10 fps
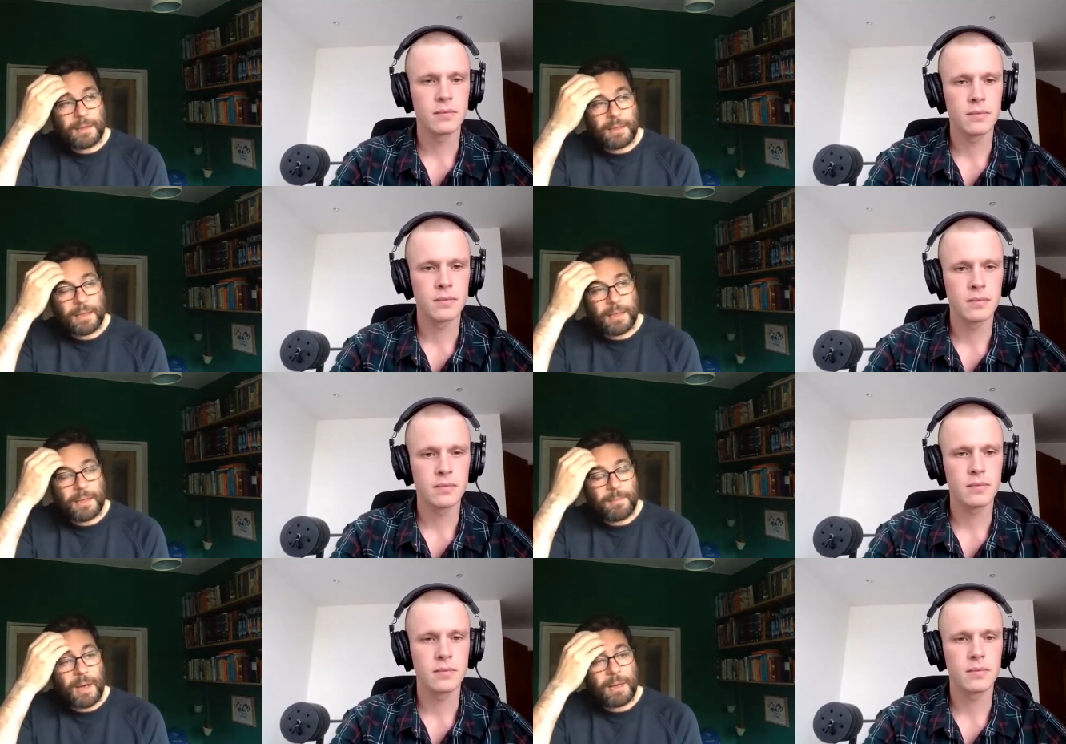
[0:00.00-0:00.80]
Speaker 1: it
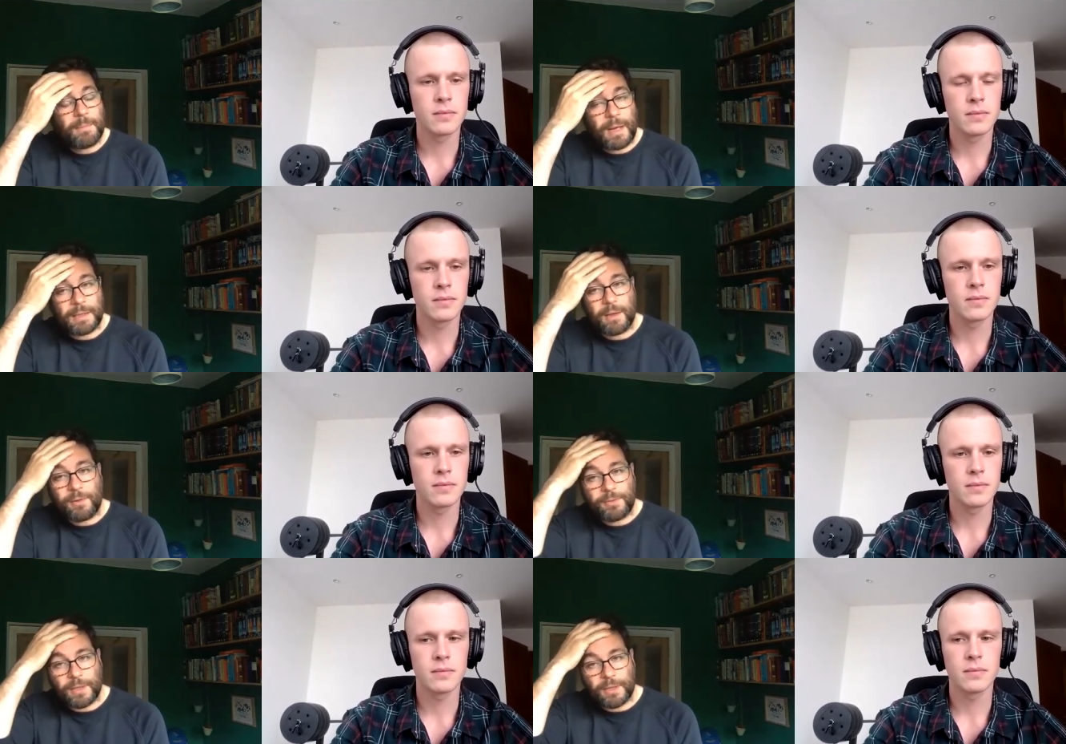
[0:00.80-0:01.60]
in my mind,
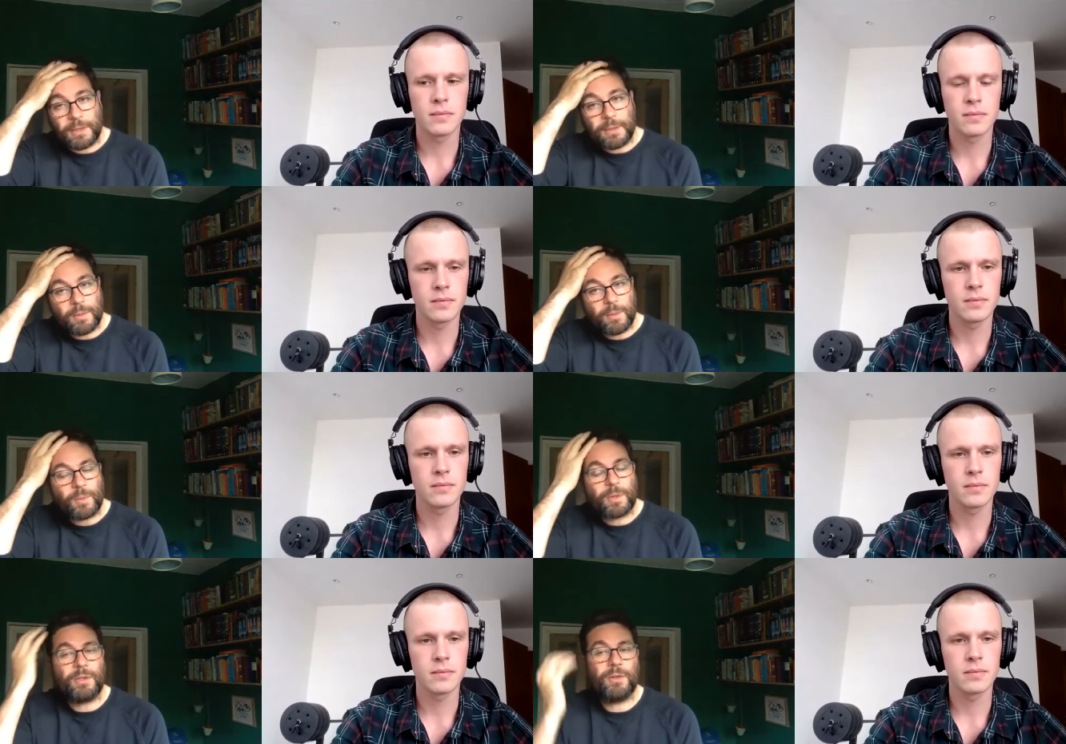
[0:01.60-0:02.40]
often
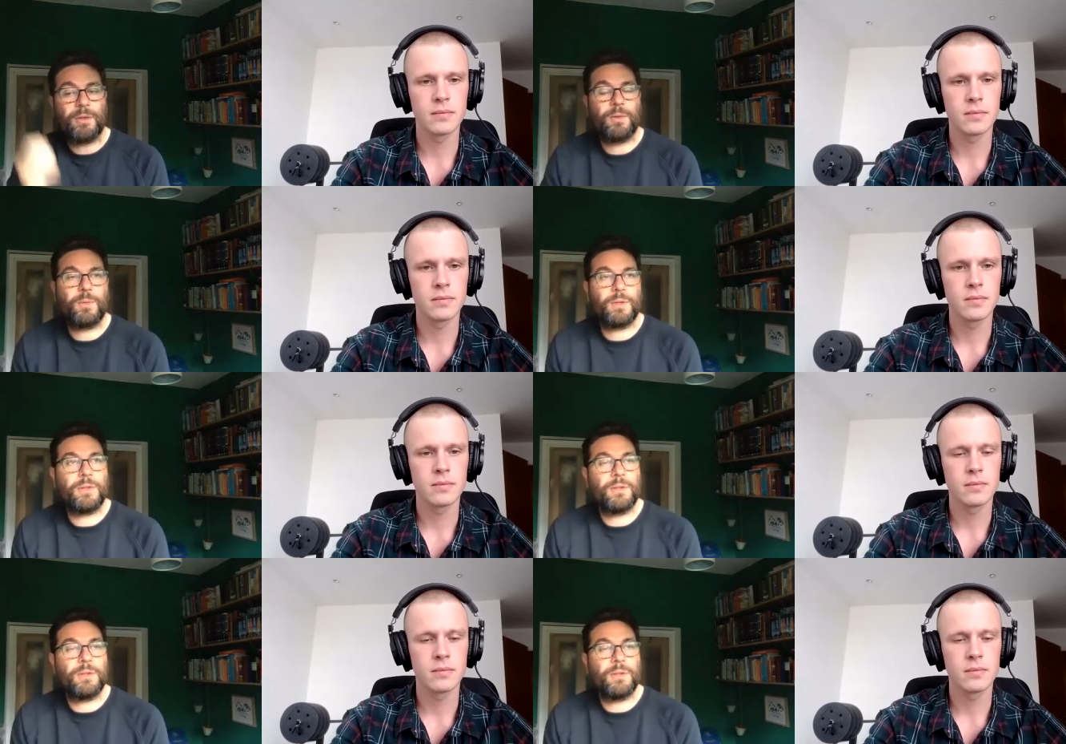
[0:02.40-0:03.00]
what you're what